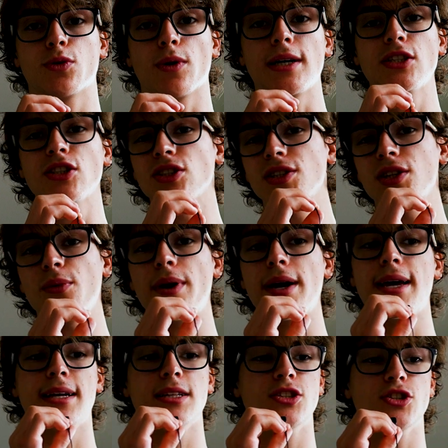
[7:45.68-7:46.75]
great, just in the
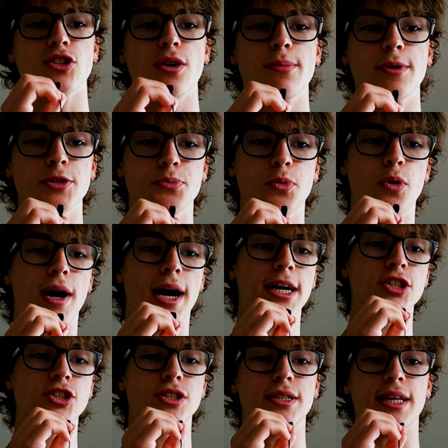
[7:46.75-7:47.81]
way it's so much more
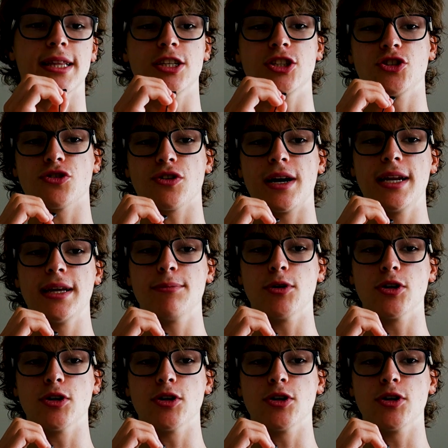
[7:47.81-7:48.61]
action than this training